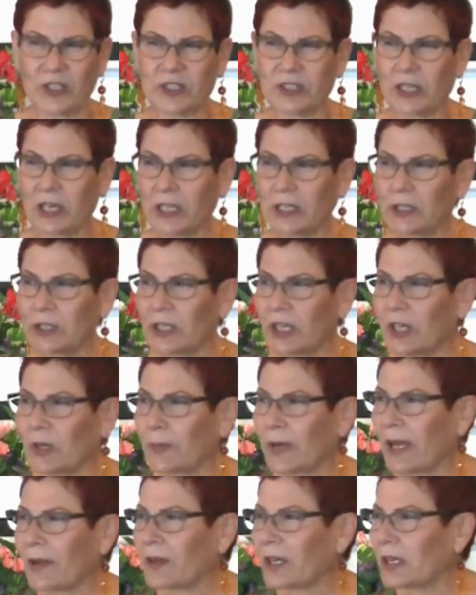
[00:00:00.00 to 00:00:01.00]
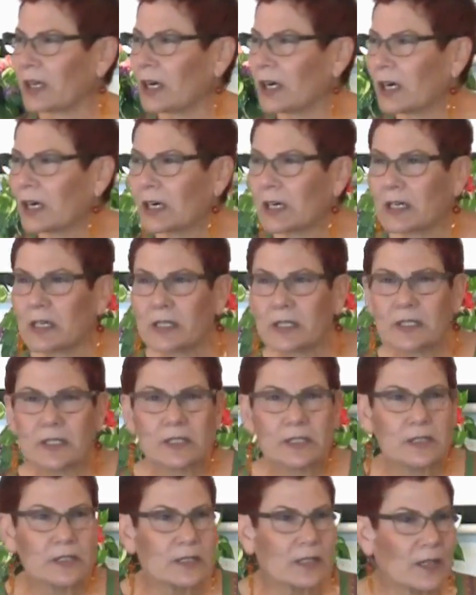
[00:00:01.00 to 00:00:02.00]
I started looking around at
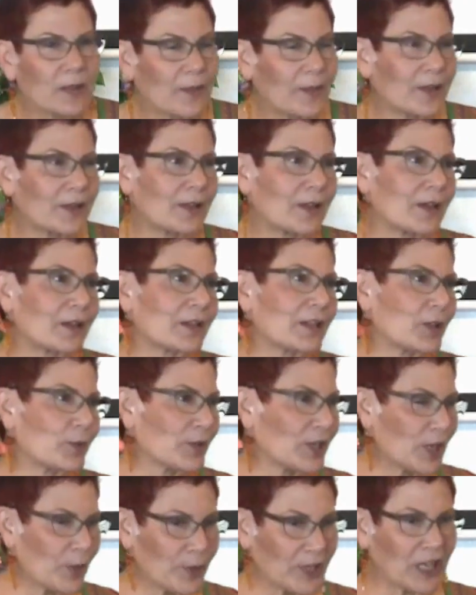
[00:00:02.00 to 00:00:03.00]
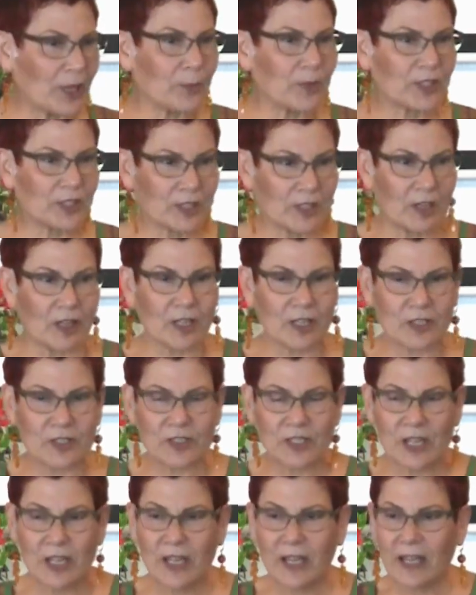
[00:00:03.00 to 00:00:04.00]
cars, and I thought, ah, here we go again with the
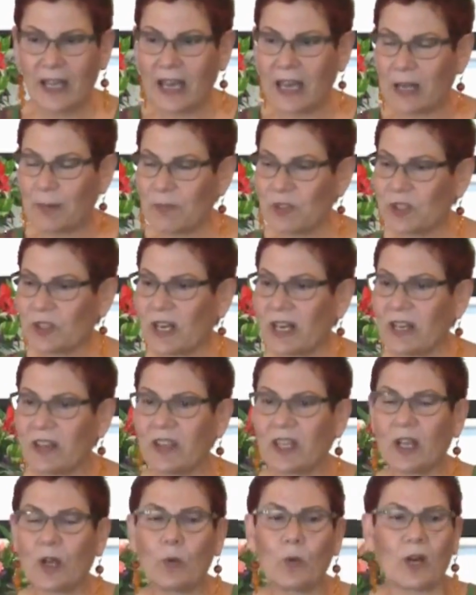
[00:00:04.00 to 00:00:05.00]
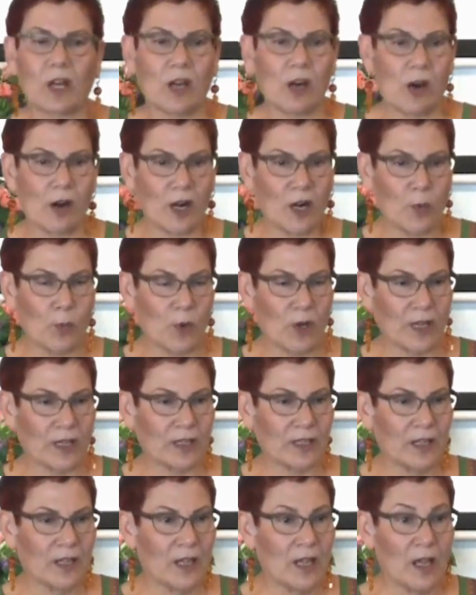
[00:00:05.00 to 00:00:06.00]
cars. And I'm trying to think of what car I
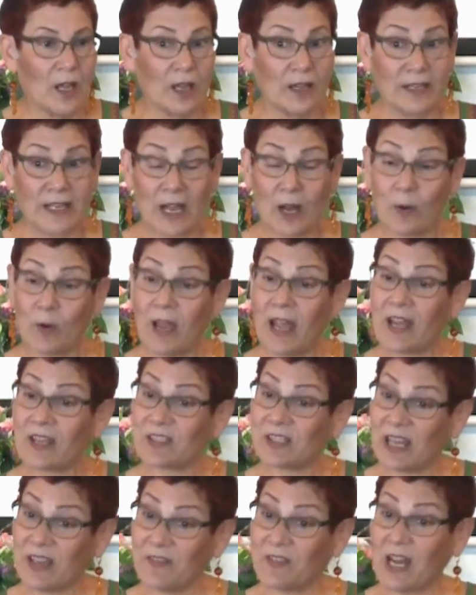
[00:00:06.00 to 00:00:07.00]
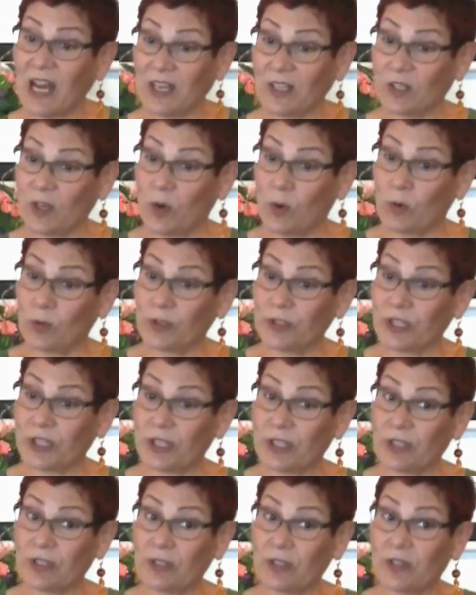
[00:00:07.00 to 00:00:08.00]
want. Now, as I've gotten
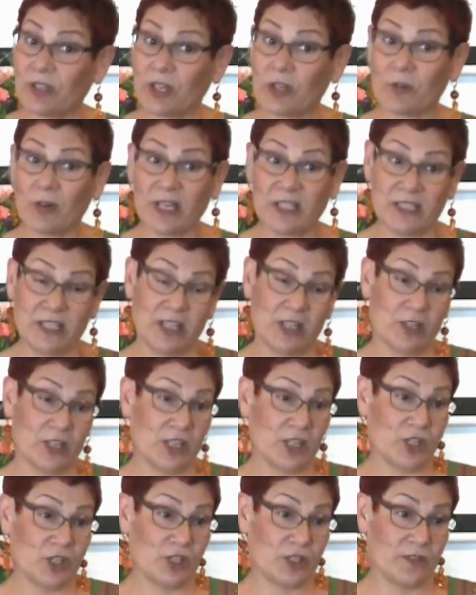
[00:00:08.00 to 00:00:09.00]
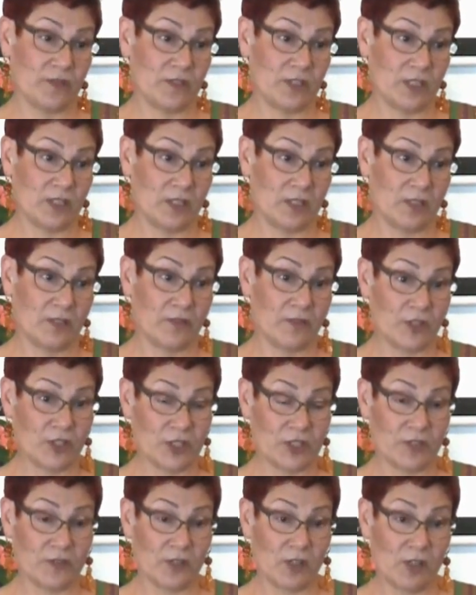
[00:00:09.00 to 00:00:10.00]
older, the criteria shifted.
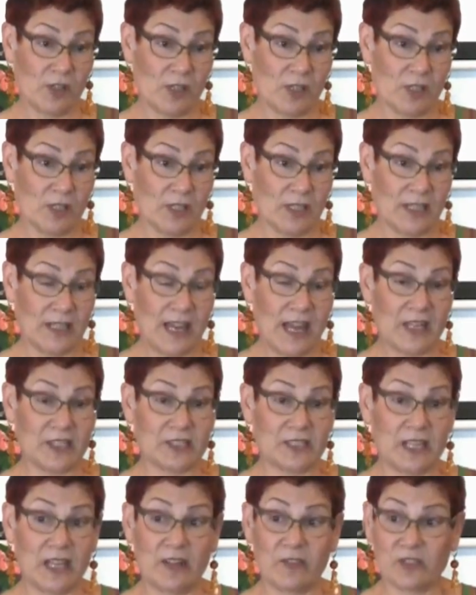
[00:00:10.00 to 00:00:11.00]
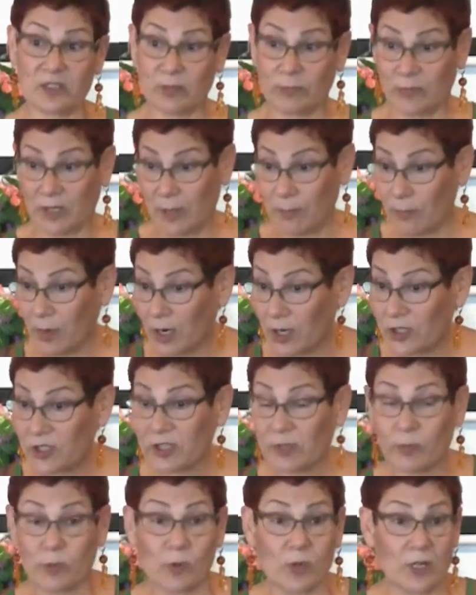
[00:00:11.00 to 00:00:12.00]
First of all, it has to have some lumbar
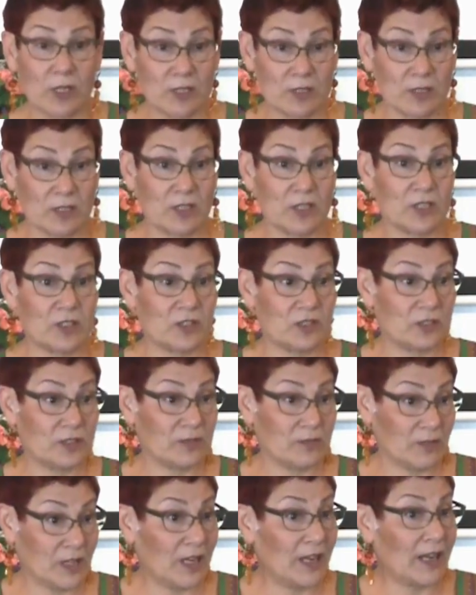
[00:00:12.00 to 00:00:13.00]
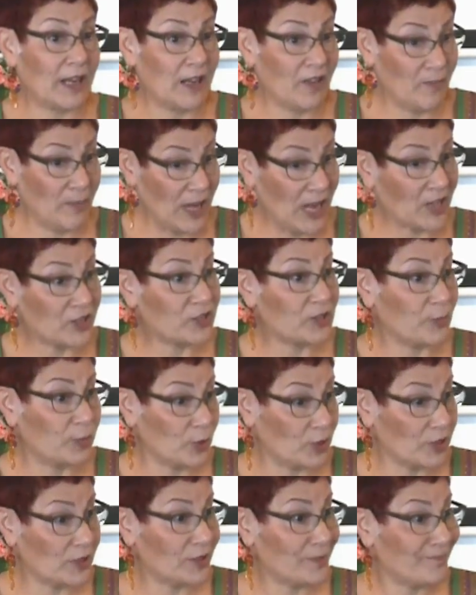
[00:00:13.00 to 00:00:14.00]
support because I got to have back
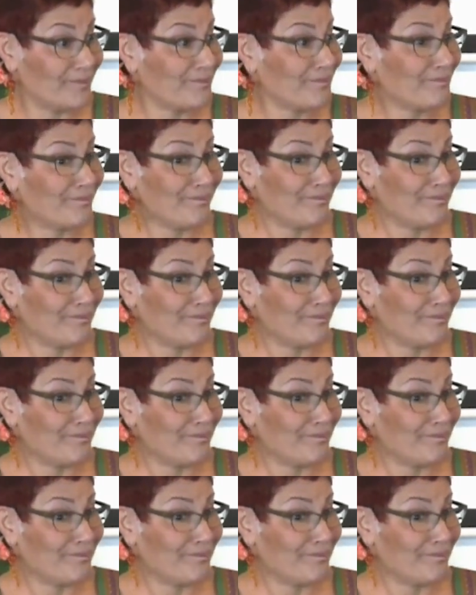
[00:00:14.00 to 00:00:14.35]
support.